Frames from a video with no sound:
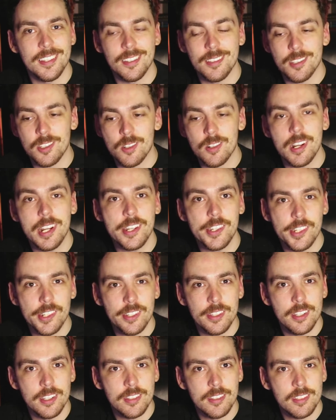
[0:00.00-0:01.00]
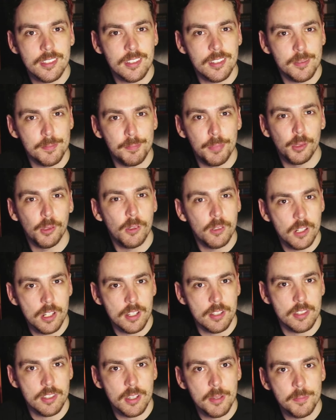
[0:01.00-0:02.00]
stranger that's
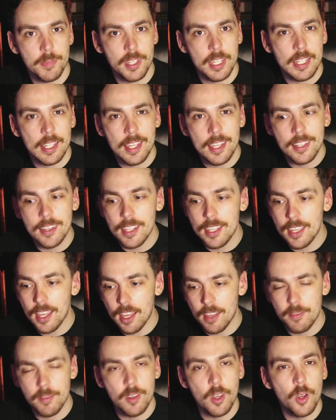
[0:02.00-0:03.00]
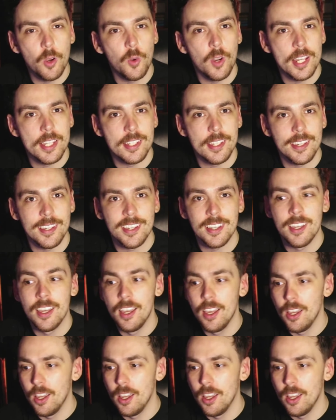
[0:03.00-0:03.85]
plotting something and they have no idea